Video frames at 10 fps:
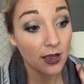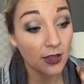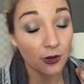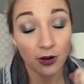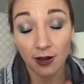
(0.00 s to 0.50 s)

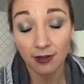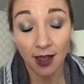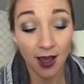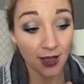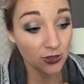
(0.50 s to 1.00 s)
either a
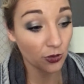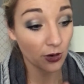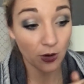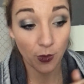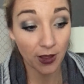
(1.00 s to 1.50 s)
collage
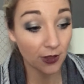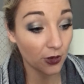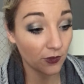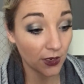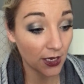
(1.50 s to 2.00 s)
or a quick
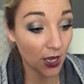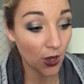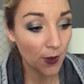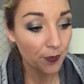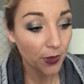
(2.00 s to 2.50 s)
little
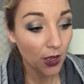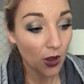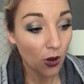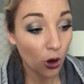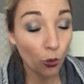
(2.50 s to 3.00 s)
video,
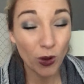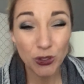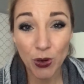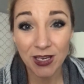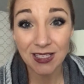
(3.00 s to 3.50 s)
or what
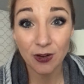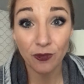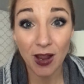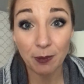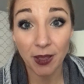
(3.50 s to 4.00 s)
do I need to
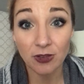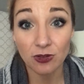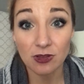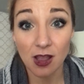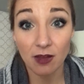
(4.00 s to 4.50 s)
find
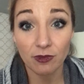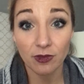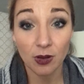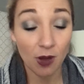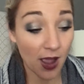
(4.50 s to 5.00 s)
pictures of,
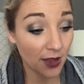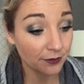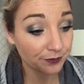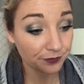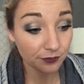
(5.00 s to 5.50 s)
okay?